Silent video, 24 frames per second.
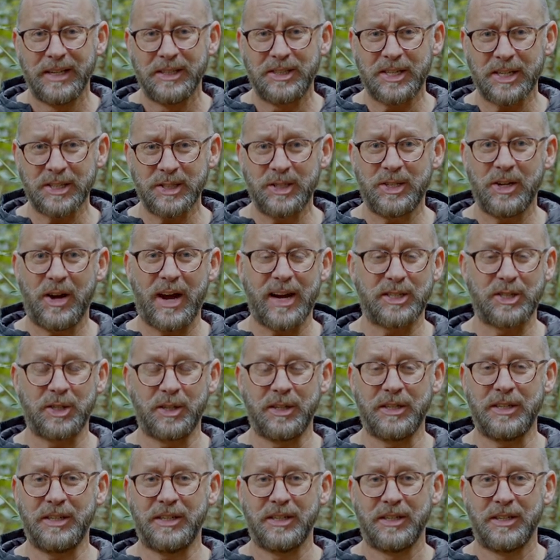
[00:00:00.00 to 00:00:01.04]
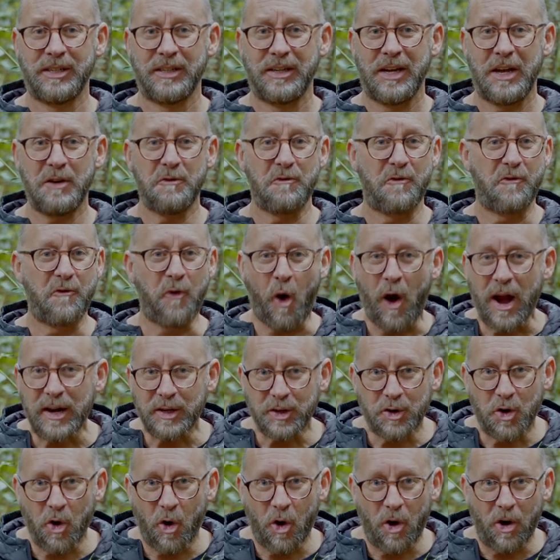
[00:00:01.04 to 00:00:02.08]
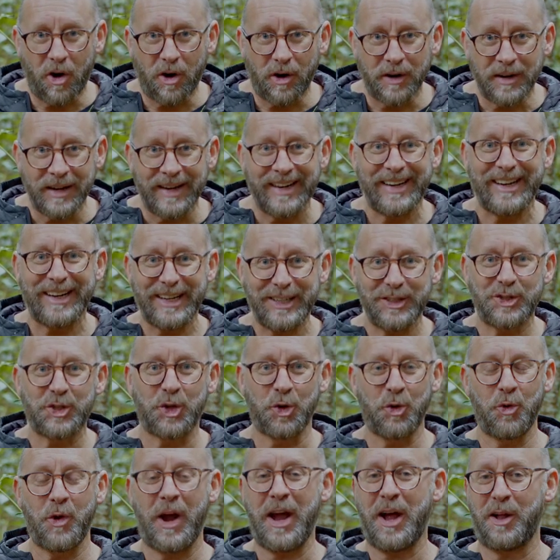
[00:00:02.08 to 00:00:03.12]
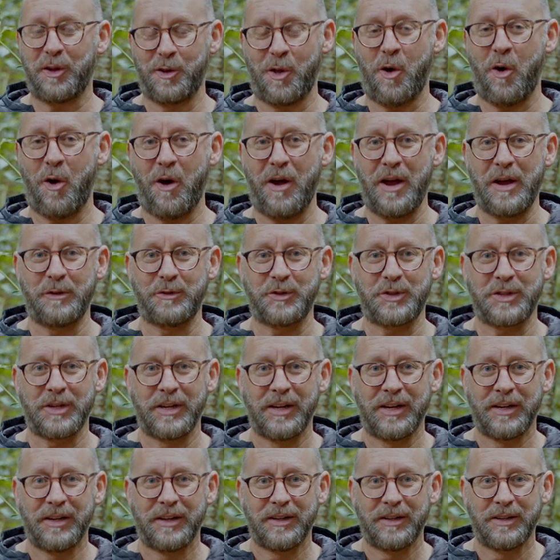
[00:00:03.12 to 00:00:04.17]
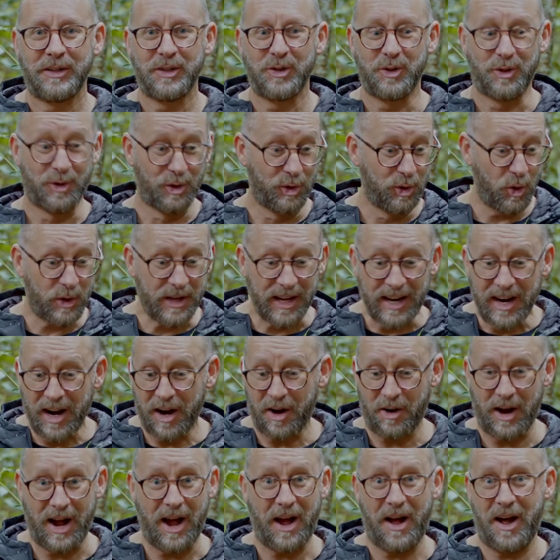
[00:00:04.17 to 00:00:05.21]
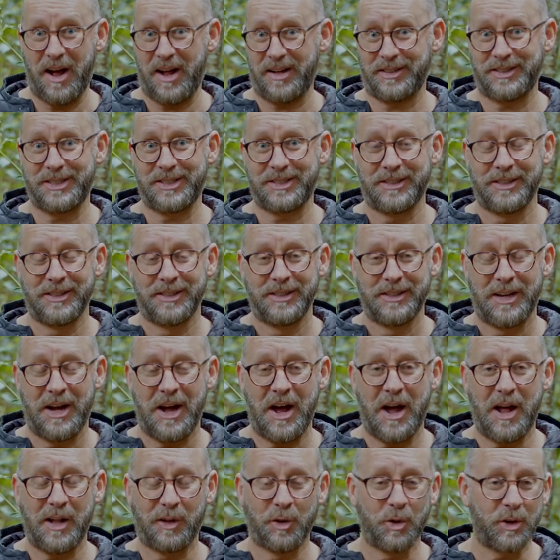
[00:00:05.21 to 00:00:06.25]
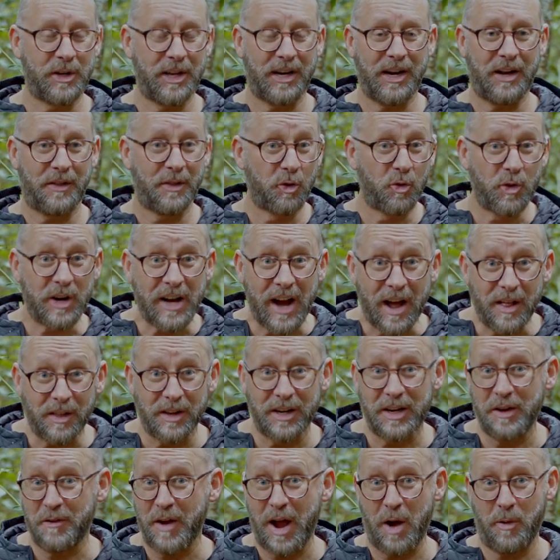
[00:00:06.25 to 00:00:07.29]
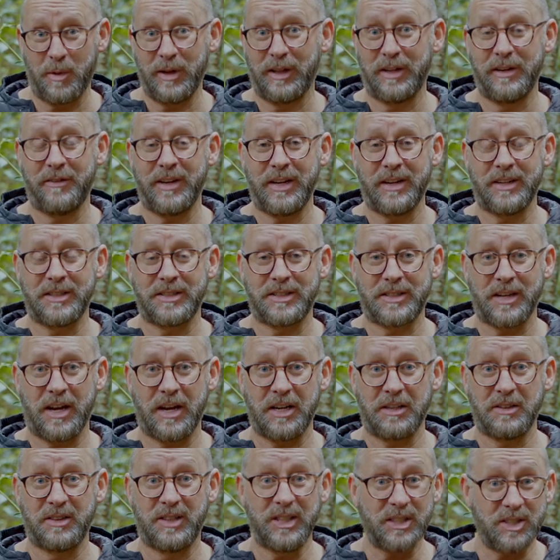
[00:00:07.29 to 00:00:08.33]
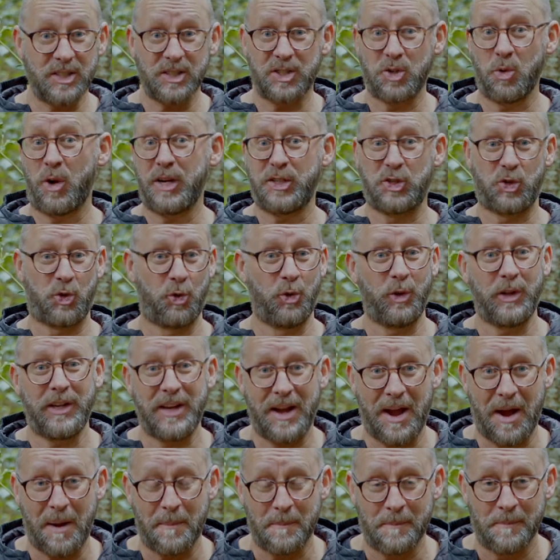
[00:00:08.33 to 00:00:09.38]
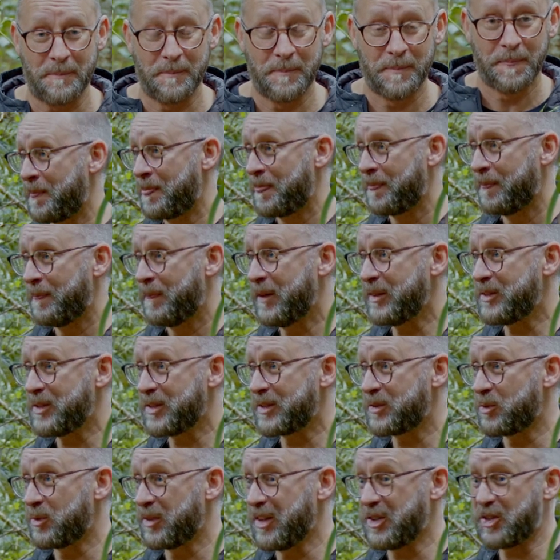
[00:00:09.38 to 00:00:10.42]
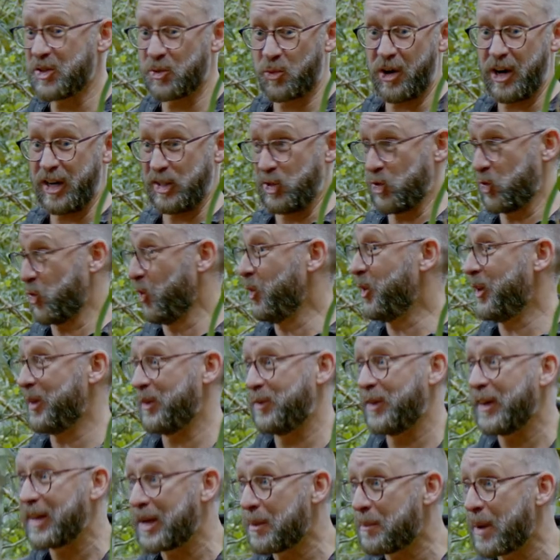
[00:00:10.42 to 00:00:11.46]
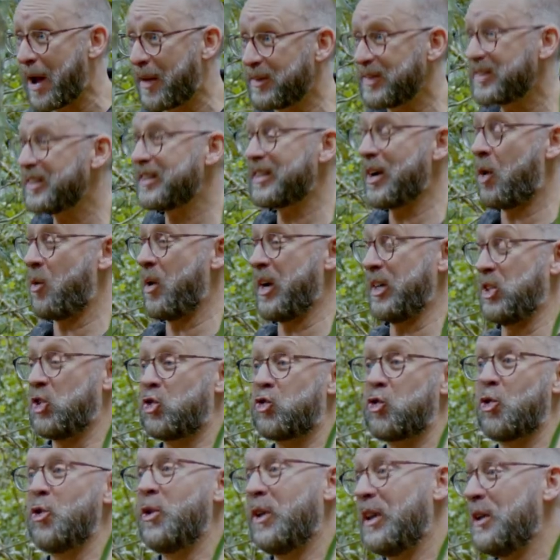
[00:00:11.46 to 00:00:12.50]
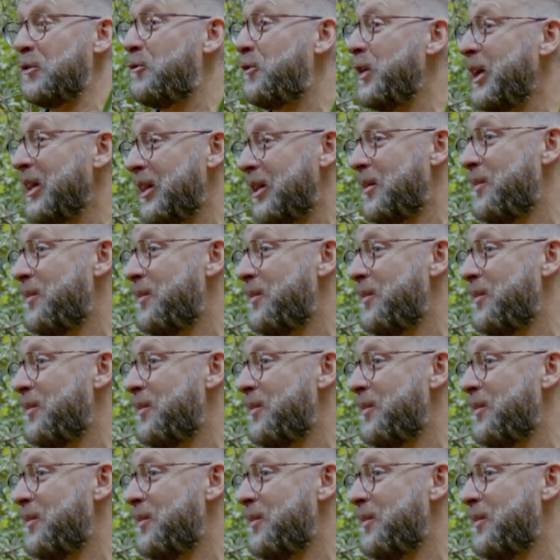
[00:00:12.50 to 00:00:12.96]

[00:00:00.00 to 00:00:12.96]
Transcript: just to actually invite God into our lives, look at our hearts, look at the reality of how we're living and saying, this is who I truly am. This is what I truly think about. This is how I truly feel